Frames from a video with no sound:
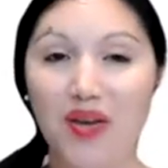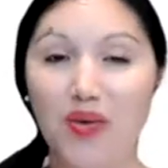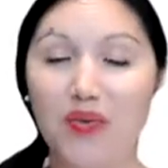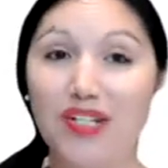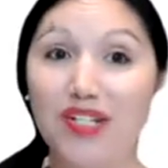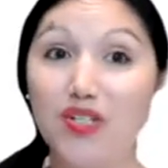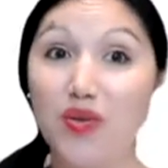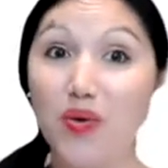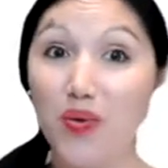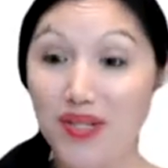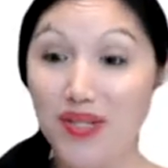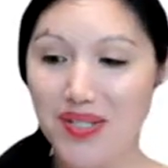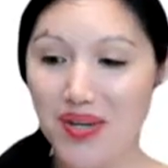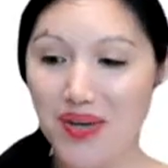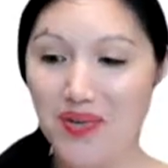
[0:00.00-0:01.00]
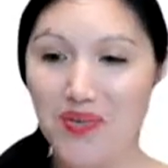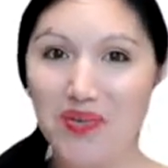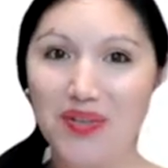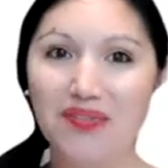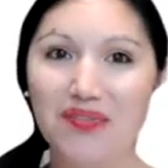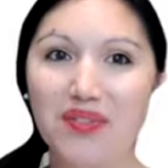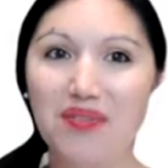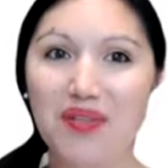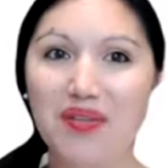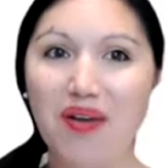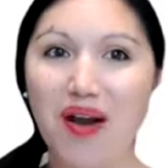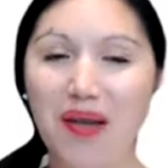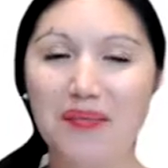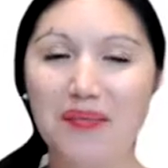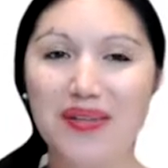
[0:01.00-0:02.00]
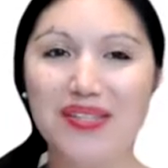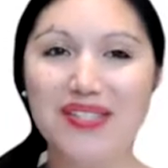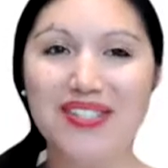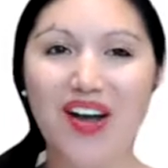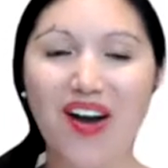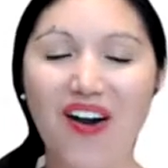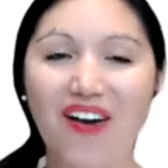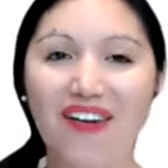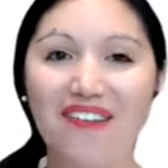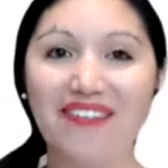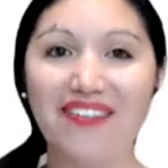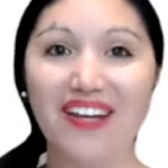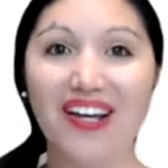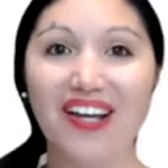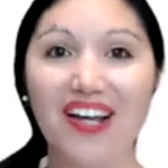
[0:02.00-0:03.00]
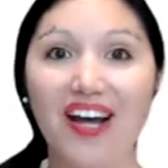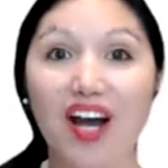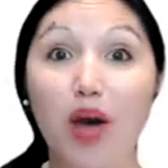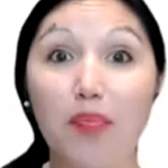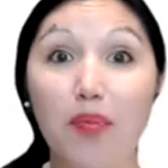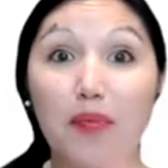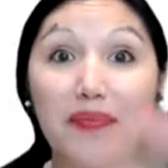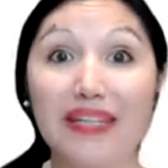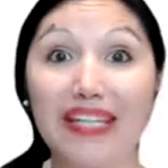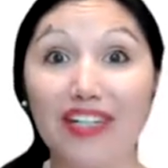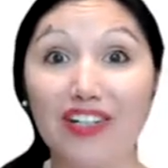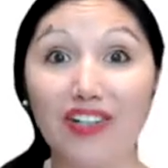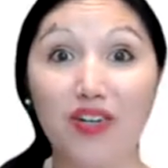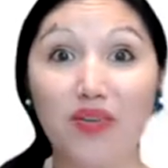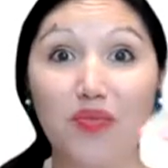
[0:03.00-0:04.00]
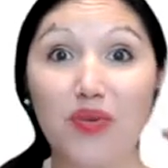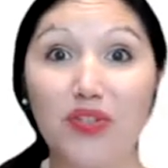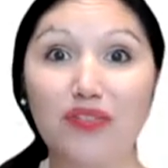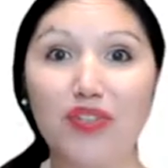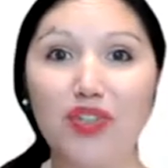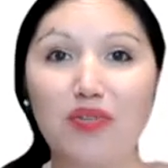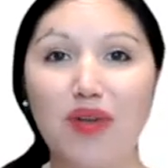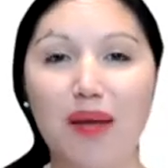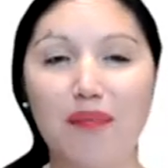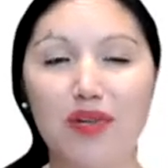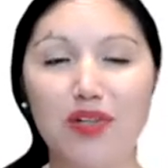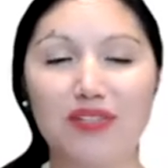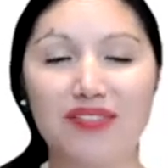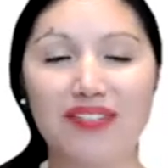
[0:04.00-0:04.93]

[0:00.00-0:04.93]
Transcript: which is also one of the requirements of upper beginner, one of the grammar